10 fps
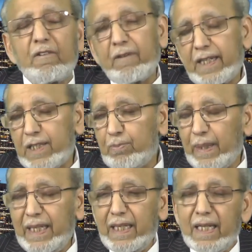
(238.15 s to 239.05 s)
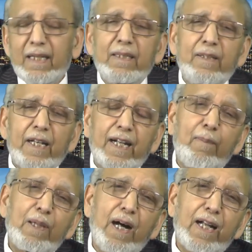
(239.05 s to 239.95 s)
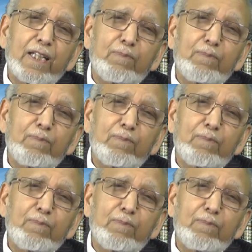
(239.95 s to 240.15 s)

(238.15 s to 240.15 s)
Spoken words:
one is beginning Ramadan on